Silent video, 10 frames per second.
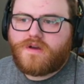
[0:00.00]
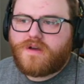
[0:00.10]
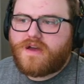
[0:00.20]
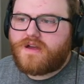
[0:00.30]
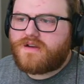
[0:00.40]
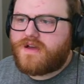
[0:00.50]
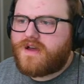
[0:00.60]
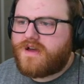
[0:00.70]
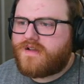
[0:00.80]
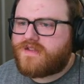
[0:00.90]
And
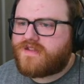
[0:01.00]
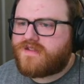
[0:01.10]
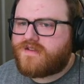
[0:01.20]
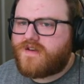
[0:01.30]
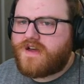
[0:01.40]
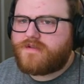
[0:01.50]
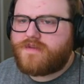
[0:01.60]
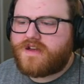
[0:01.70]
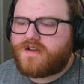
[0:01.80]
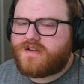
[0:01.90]
uh, let's go ahead and
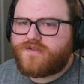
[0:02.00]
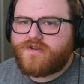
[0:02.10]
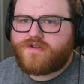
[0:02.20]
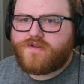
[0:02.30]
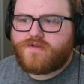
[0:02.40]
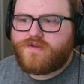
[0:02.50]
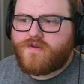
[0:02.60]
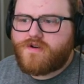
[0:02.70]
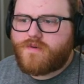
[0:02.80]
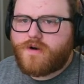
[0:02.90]
make another crude
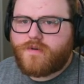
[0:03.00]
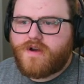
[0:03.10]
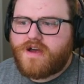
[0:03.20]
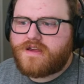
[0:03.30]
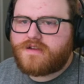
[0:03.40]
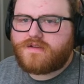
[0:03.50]
door while we're at it.